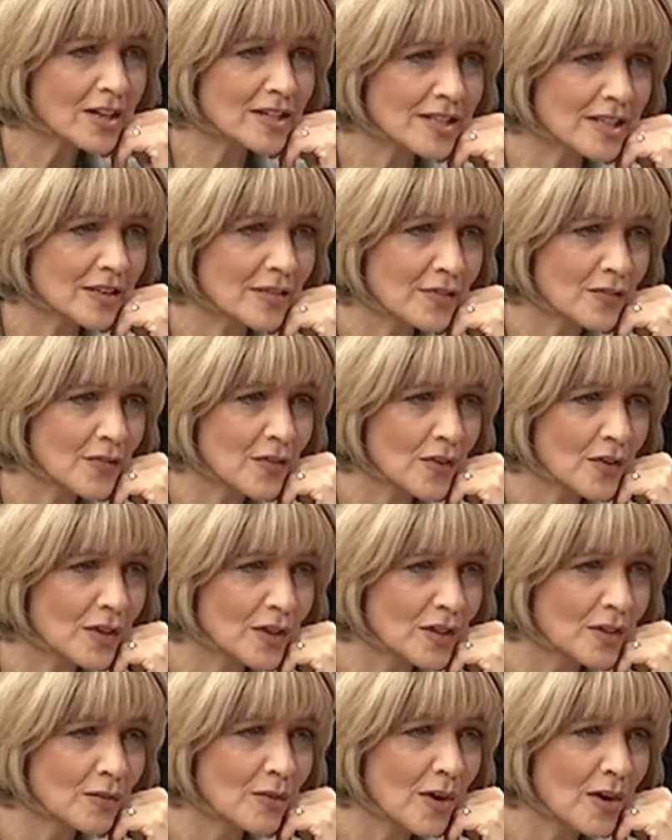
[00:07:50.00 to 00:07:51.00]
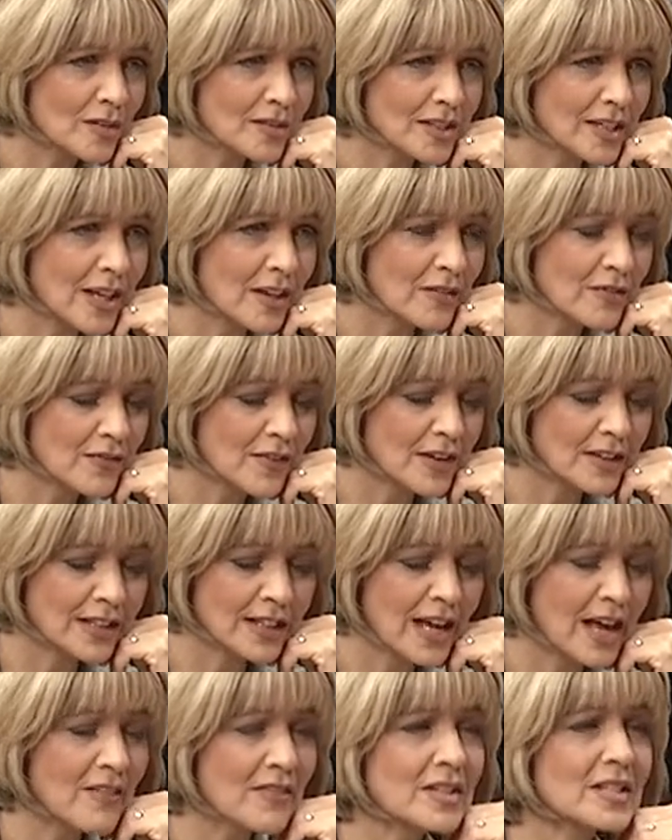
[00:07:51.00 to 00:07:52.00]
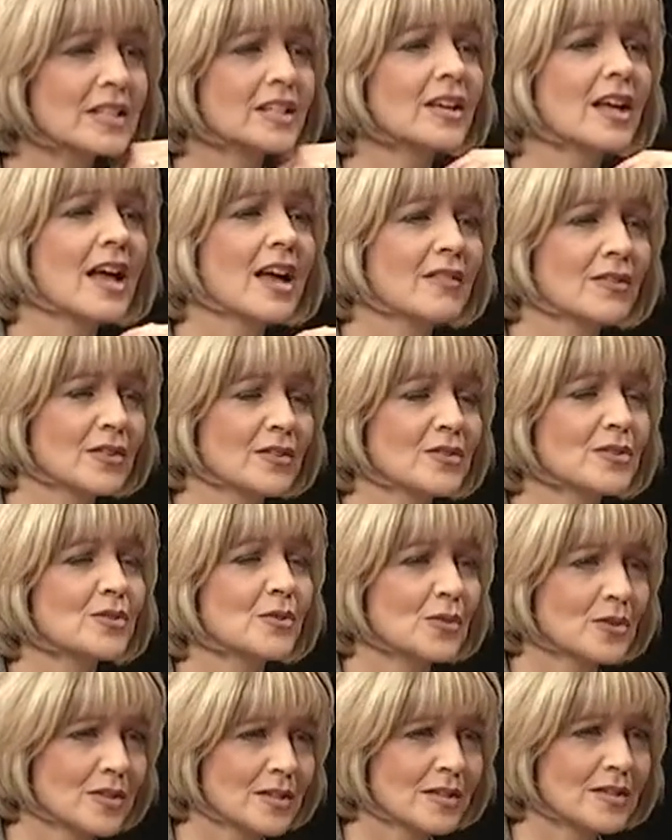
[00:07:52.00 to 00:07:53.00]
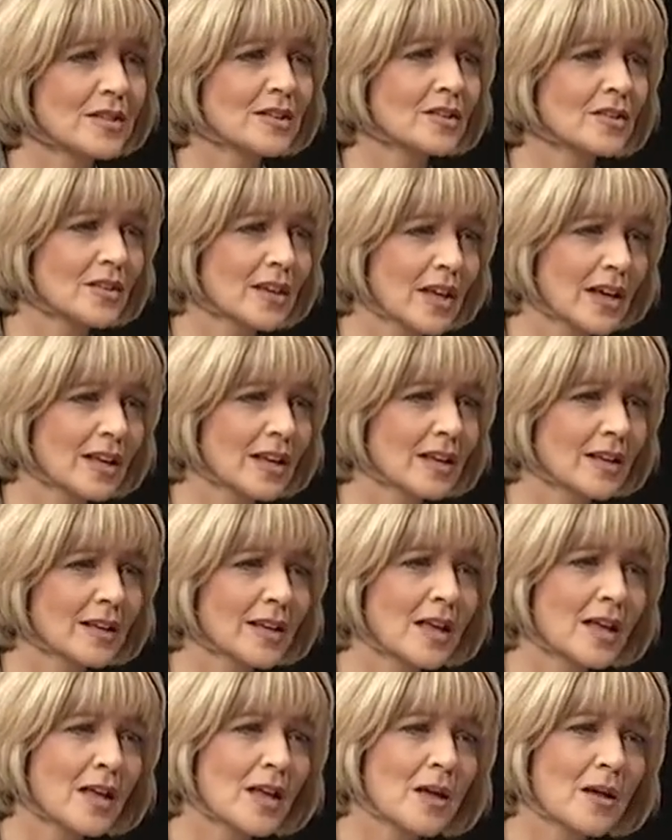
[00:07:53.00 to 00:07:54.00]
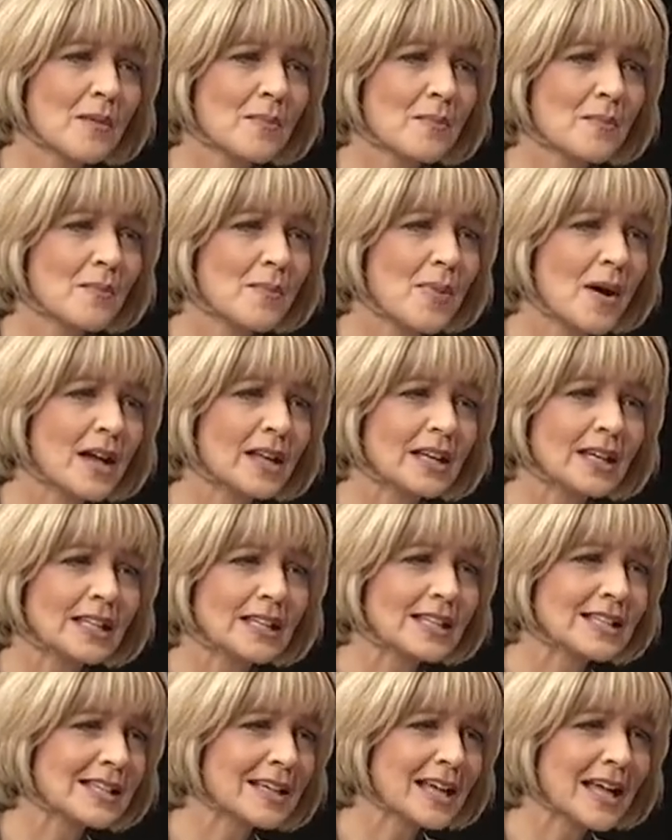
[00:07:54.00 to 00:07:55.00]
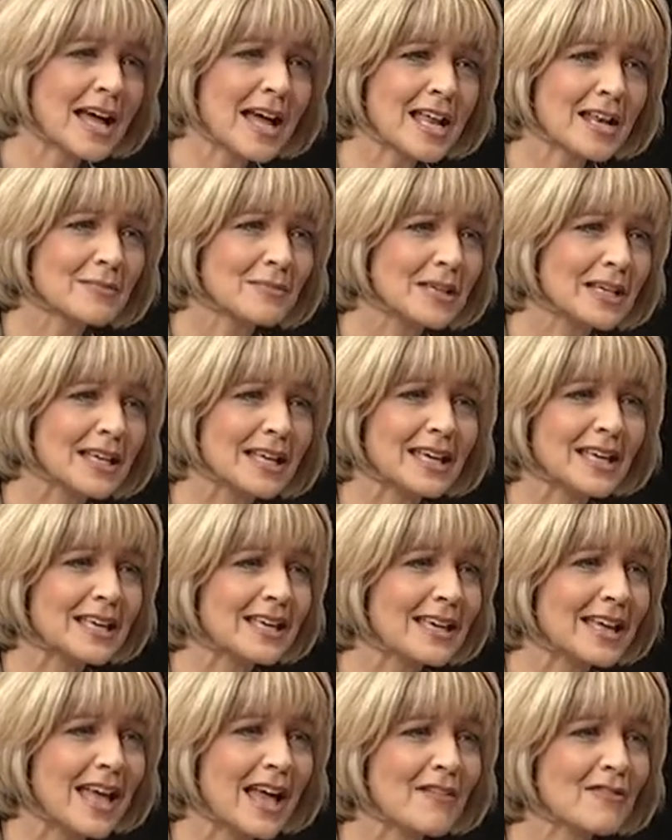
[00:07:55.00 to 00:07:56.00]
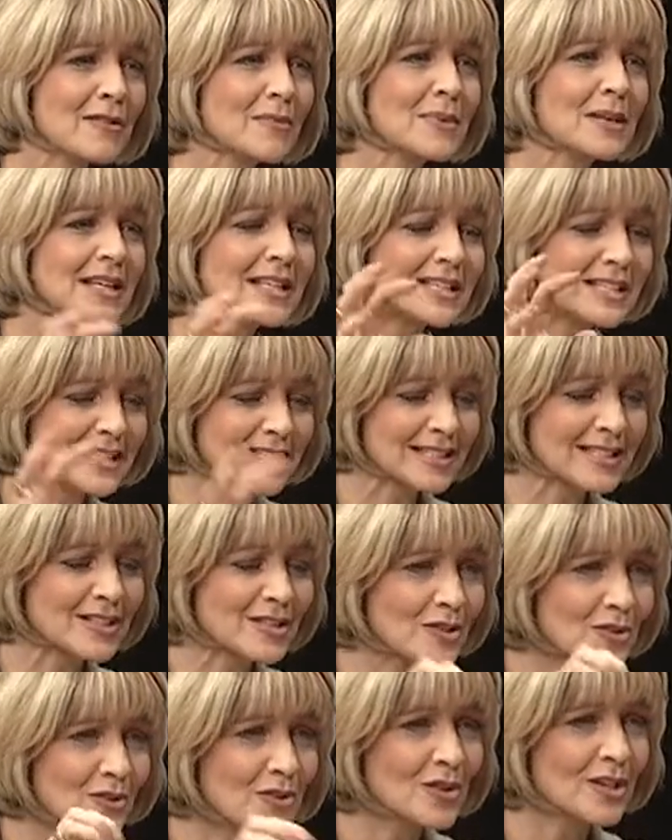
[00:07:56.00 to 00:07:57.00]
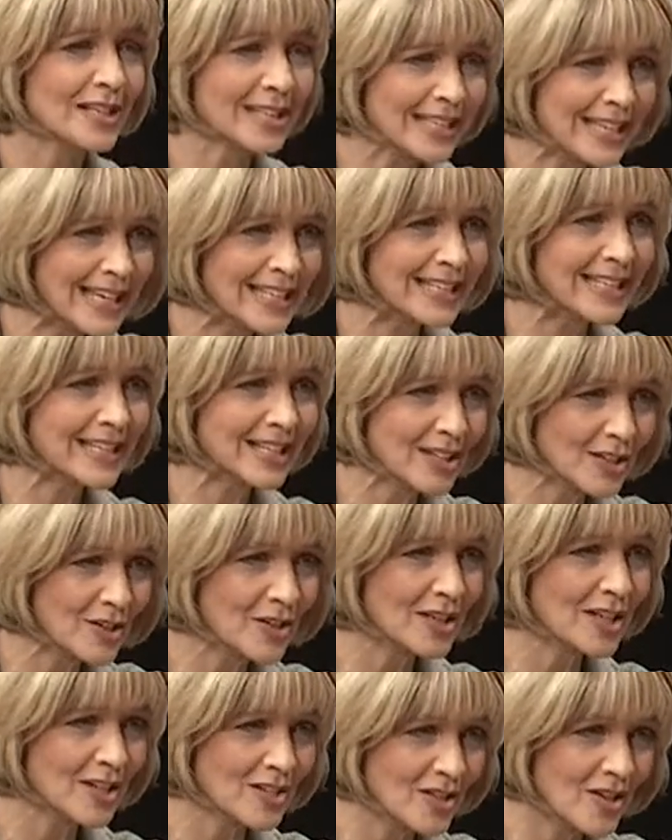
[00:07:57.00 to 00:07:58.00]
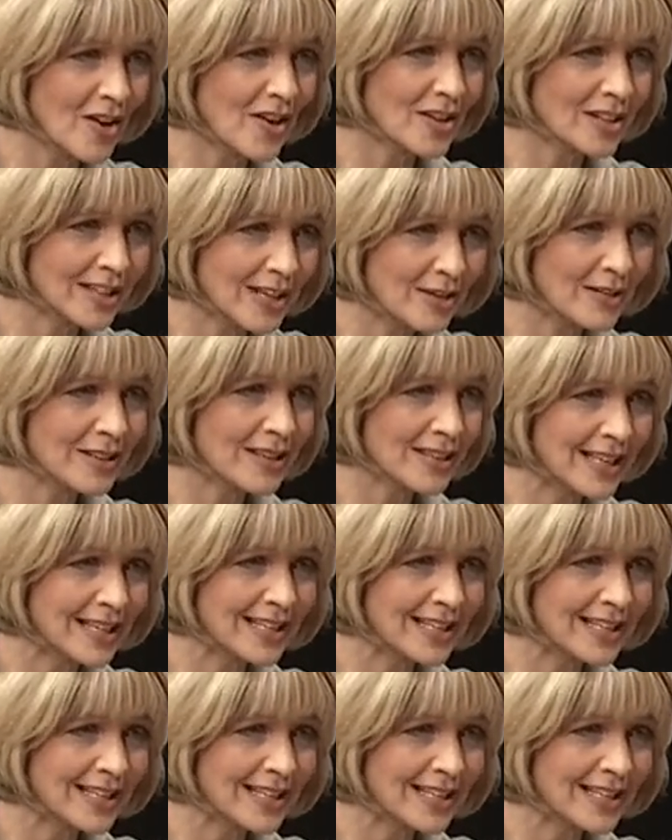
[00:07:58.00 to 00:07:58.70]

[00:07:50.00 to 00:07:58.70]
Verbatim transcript: is it for you all to get funding? Obviously, you have your sources and you get right. it. But in this economy, everybody's right. getting into the cookie jar and they, they,